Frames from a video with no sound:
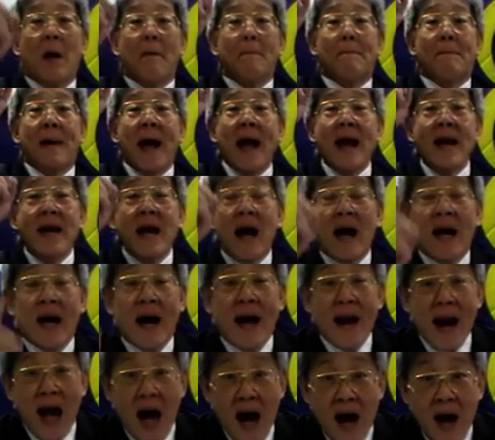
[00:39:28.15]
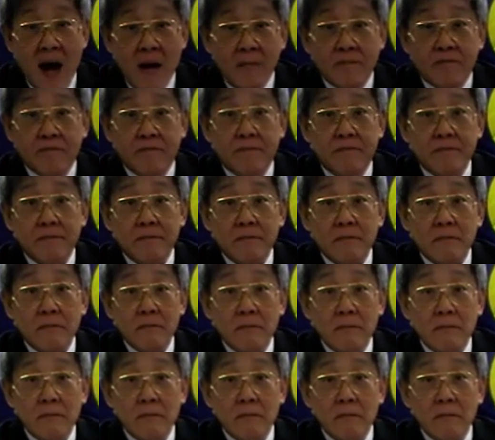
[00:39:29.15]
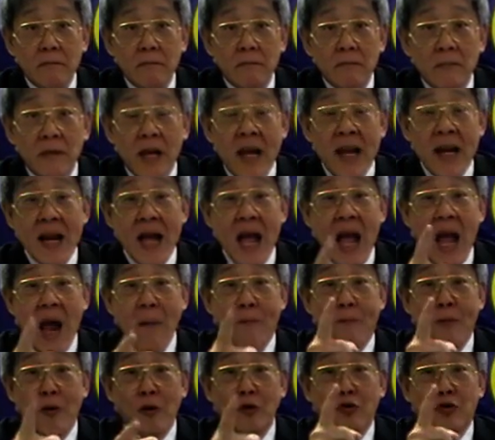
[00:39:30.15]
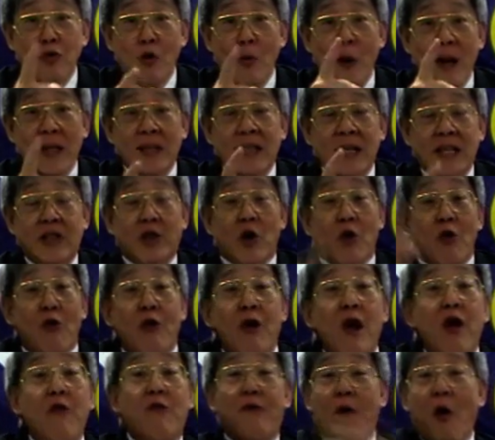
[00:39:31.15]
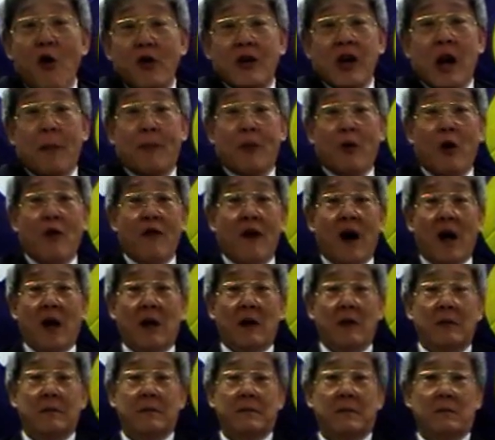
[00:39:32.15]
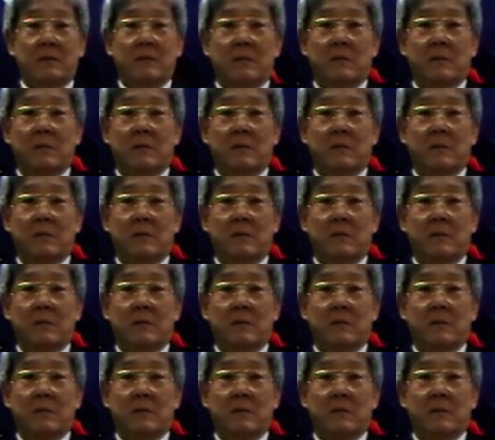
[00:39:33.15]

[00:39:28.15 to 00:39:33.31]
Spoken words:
Bank Negara in April 216 revoked the approval.